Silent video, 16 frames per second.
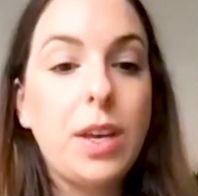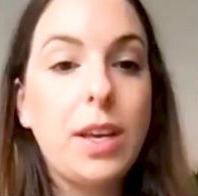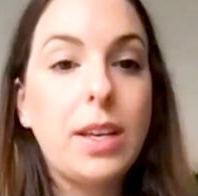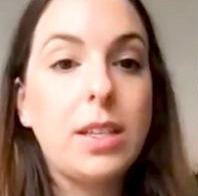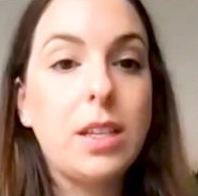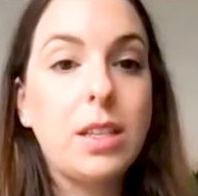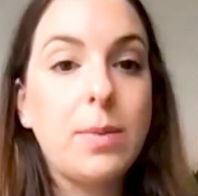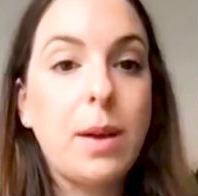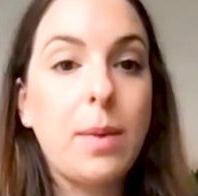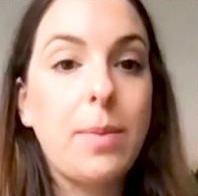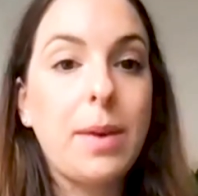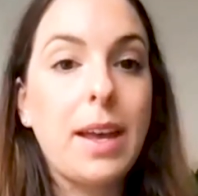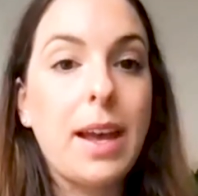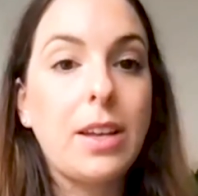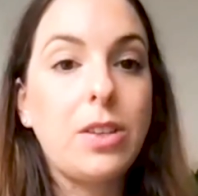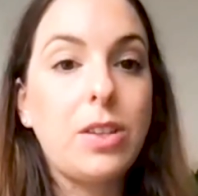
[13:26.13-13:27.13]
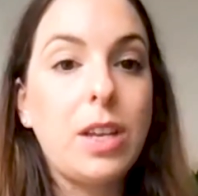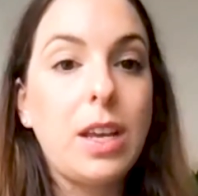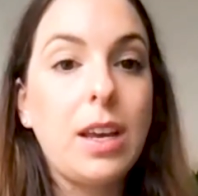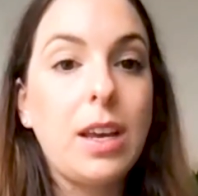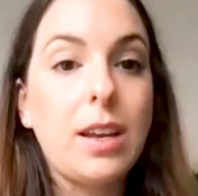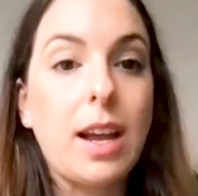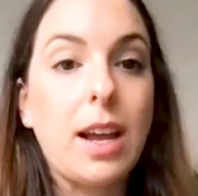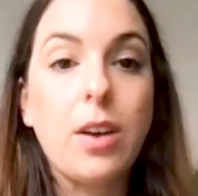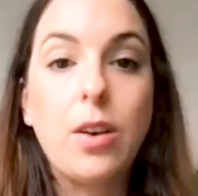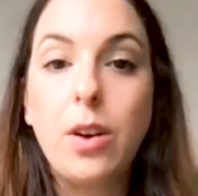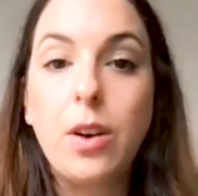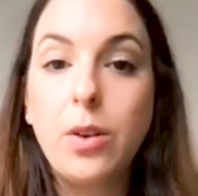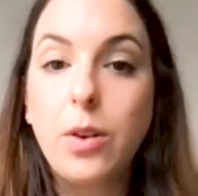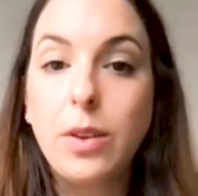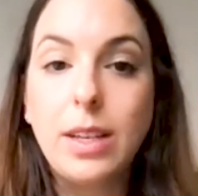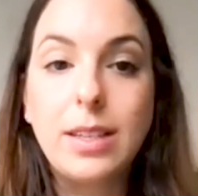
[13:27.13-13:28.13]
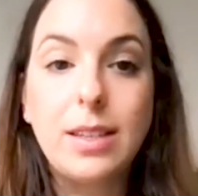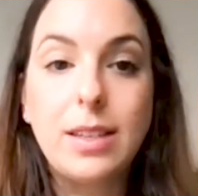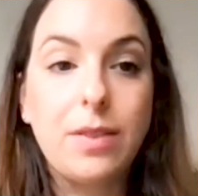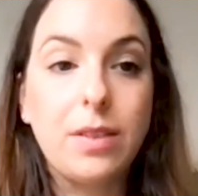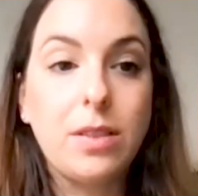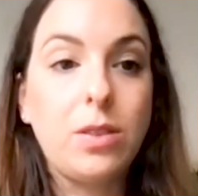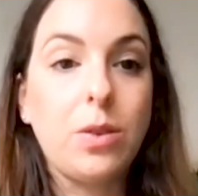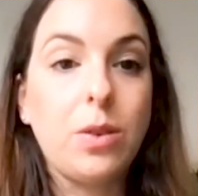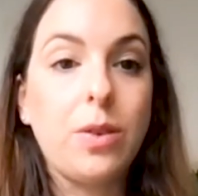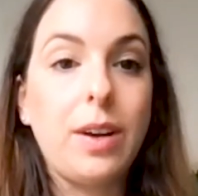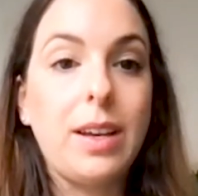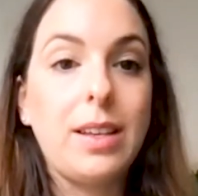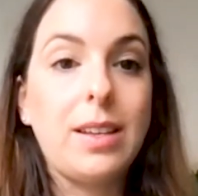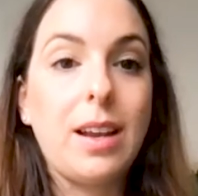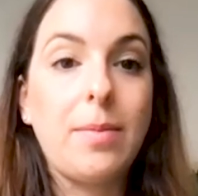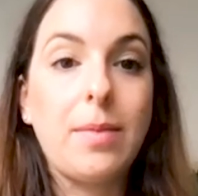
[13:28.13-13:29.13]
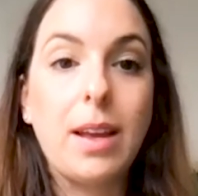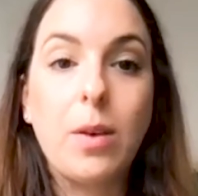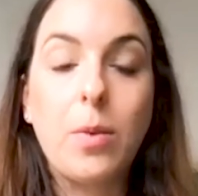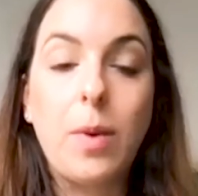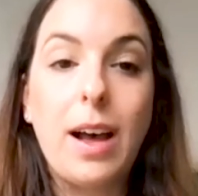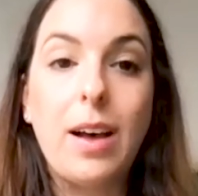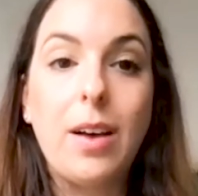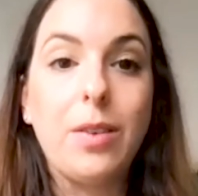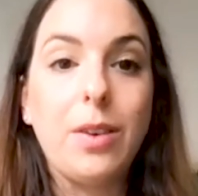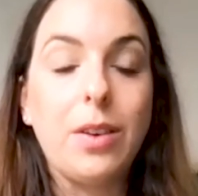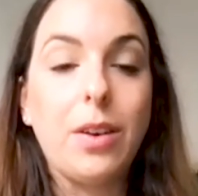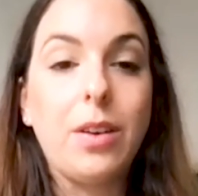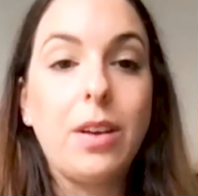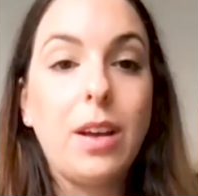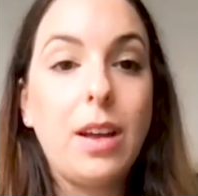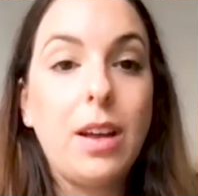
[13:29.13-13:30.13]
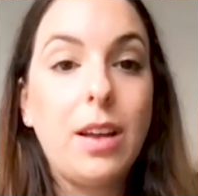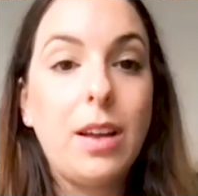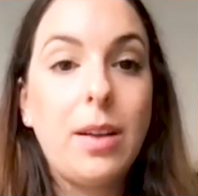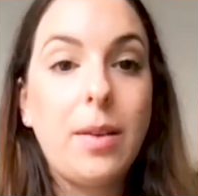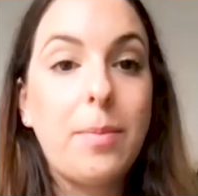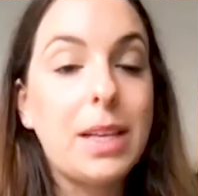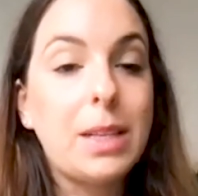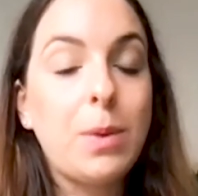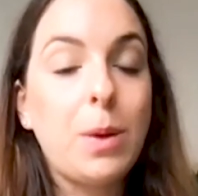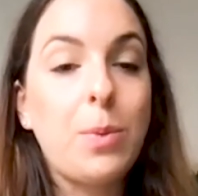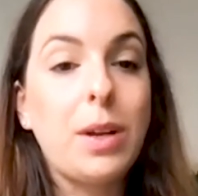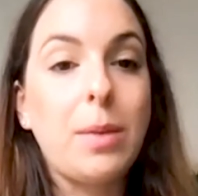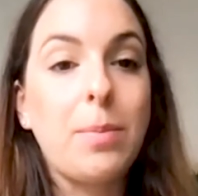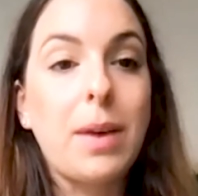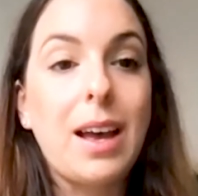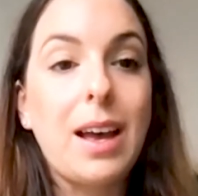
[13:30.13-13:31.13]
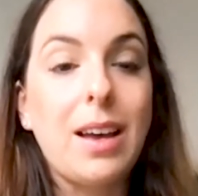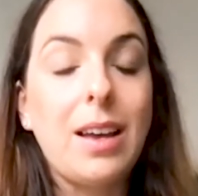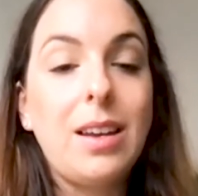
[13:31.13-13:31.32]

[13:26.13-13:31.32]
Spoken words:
2 years into my PhD and I heard all these different stories and I'm like, well, you know, must be pretty bad.